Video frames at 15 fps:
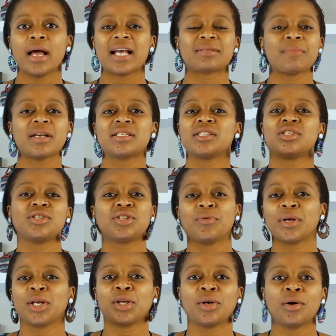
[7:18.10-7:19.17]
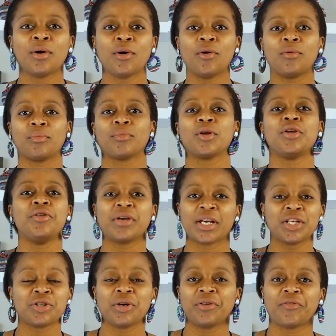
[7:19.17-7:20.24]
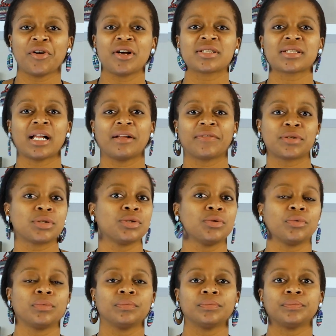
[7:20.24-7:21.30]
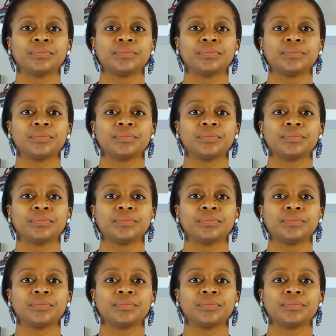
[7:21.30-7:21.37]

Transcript: As much as you do it in your home, you can do it for yourself too.